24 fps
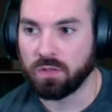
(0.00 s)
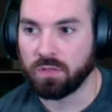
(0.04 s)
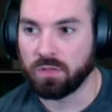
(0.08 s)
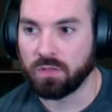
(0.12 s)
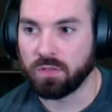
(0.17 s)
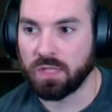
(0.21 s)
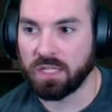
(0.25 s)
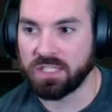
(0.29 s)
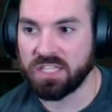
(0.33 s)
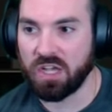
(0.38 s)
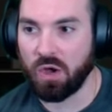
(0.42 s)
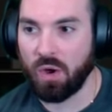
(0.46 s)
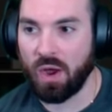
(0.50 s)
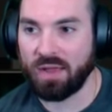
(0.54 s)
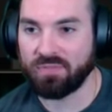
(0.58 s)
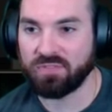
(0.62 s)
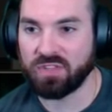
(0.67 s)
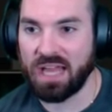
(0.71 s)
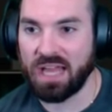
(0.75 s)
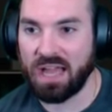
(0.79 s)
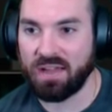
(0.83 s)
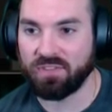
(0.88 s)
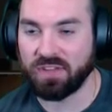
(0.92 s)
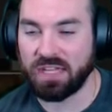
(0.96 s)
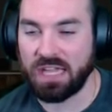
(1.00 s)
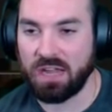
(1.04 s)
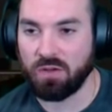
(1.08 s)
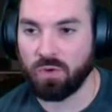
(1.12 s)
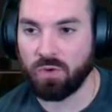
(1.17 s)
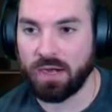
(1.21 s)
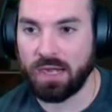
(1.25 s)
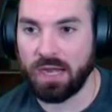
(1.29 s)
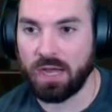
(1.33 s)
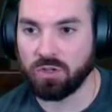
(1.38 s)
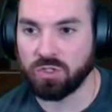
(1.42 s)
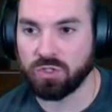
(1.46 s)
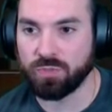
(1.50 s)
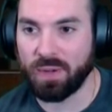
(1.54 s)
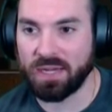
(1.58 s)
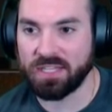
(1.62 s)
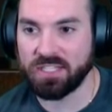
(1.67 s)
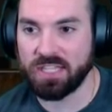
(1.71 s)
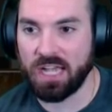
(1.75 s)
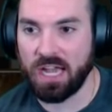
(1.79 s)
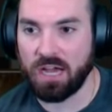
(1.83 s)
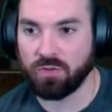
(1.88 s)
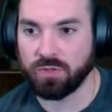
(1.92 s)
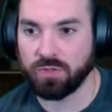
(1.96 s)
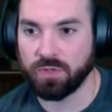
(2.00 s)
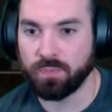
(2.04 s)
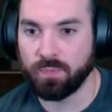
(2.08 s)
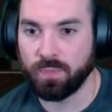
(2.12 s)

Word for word: That's how I have to navigate right now. It's by sound.